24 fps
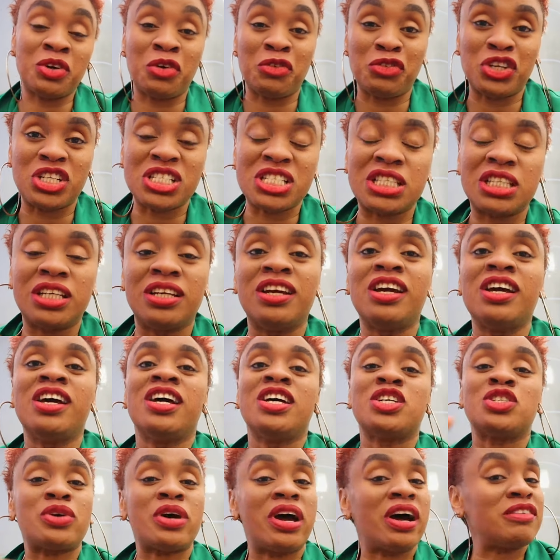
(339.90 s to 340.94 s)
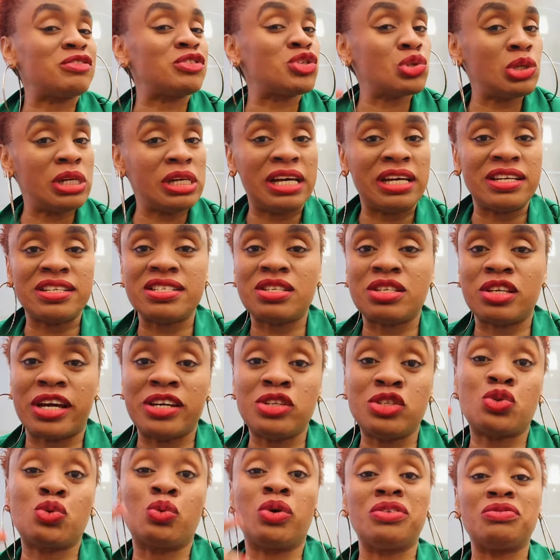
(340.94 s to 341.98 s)
obviously so i have two lenses i
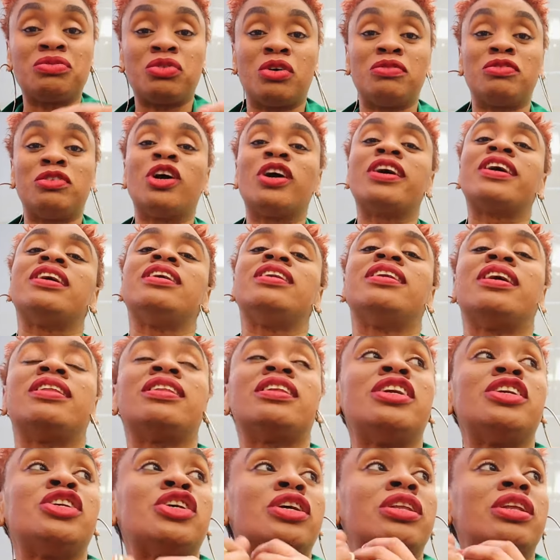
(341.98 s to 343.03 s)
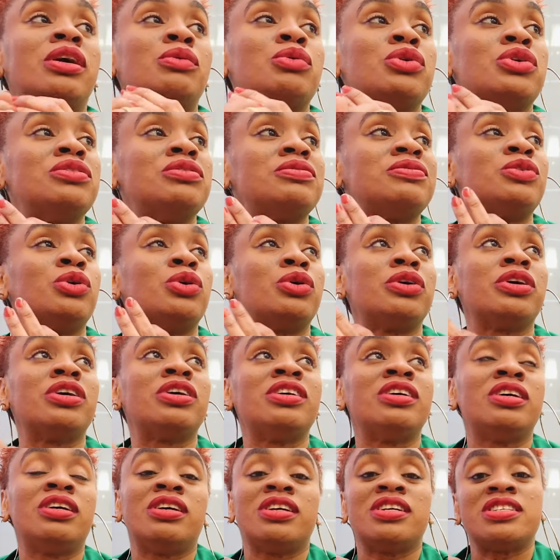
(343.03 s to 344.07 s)
use one for vlogging and then the other one for
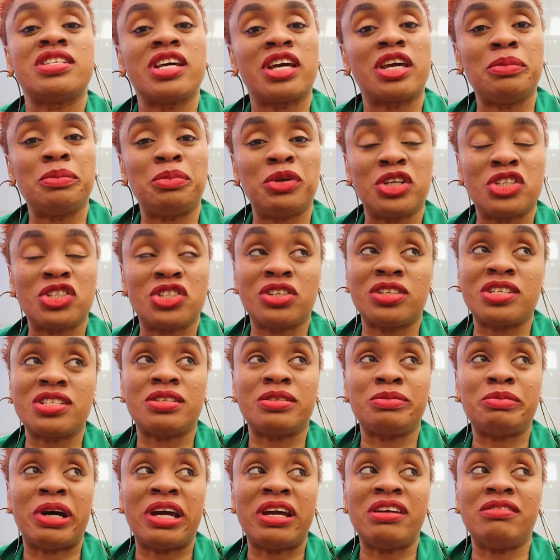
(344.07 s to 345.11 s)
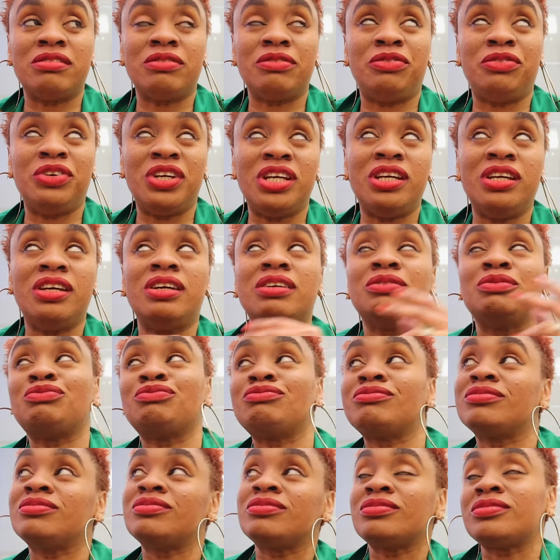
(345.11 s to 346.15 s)
taking pictures my v
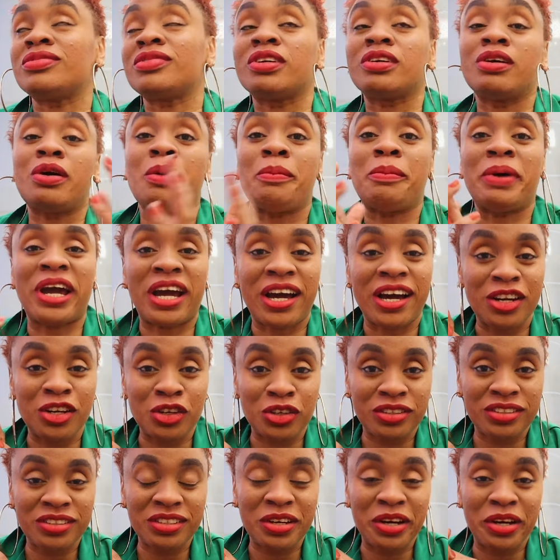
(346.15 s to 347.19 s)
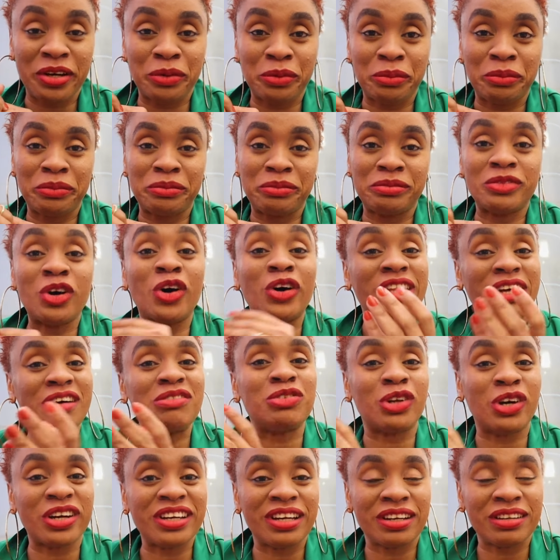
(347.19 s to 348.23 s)
my canon um, other
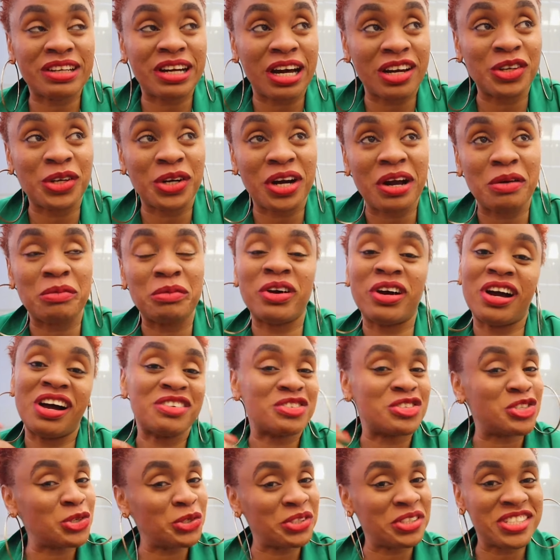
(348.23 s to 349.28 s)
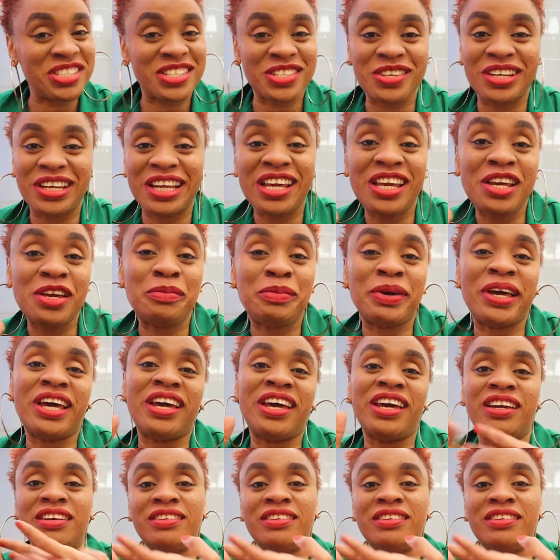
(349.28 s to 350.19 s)
vlogging canon camera i sold it on ebay